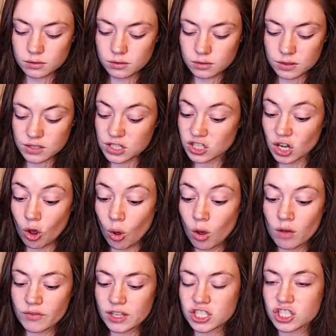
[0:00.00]
Is this all
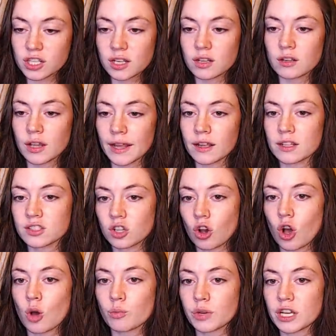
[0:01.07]
this shit, like, is a
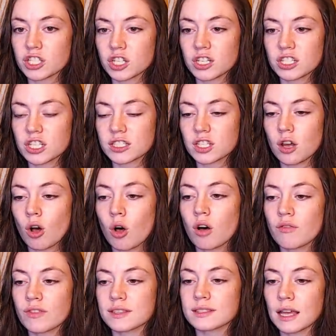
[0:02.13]
culmination? Is just all of
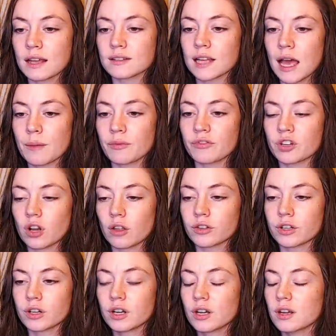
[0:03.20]
this on top of another?